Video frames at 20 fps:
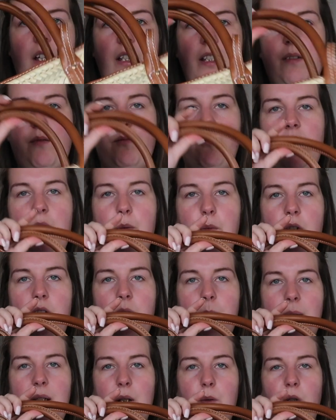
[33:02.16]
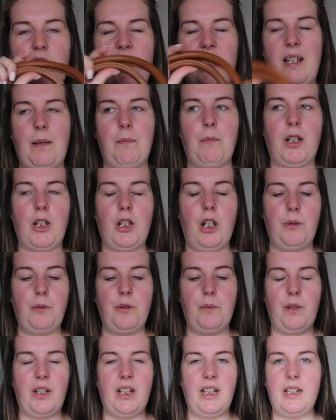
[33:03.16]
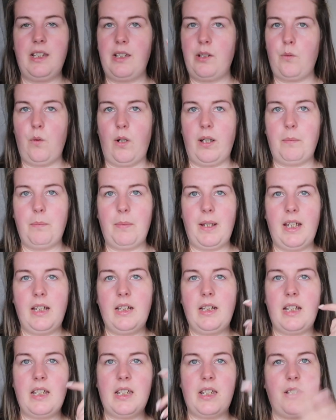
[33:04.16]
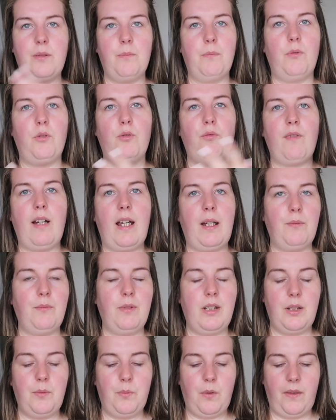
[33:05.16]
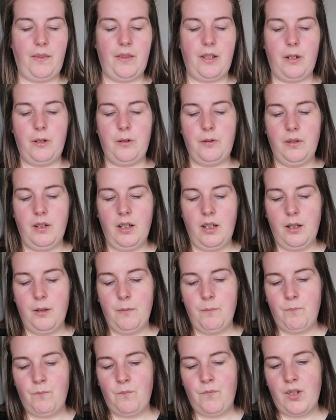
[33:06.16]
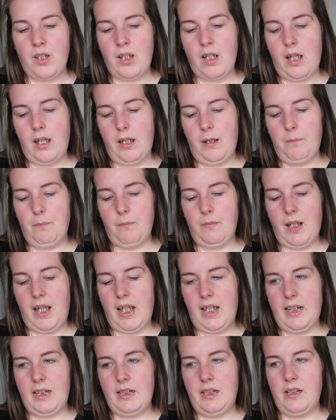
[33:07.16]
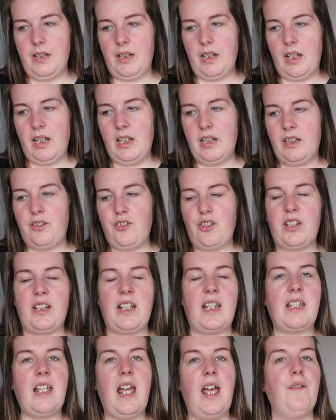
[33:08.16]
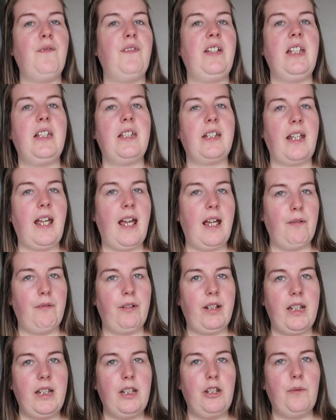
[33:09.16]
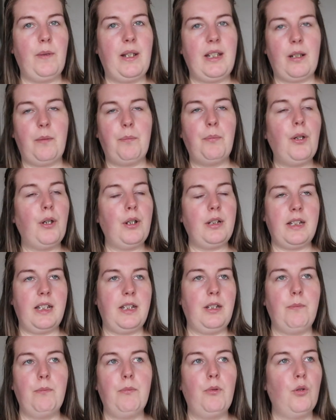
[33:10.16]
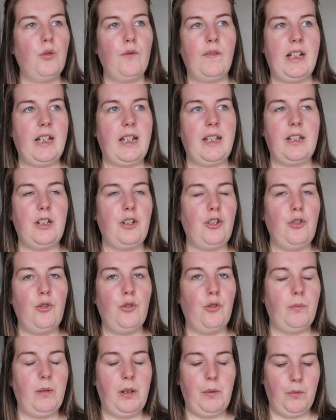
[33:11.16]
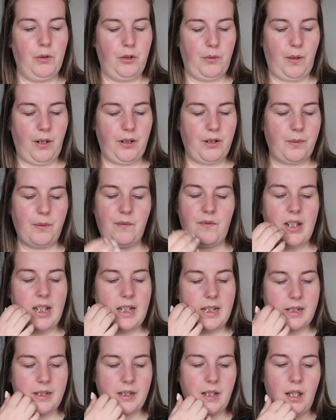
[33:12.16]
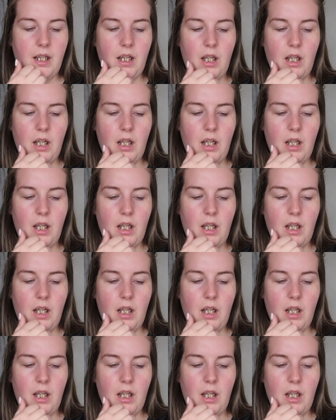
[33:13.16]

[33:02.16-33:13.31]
I didn't really want a big one. Again, my Chloe one is quite big. It's the more rounded one though. And it just gets heavy to carry. You end up putting more in it than you normally would, whereas with this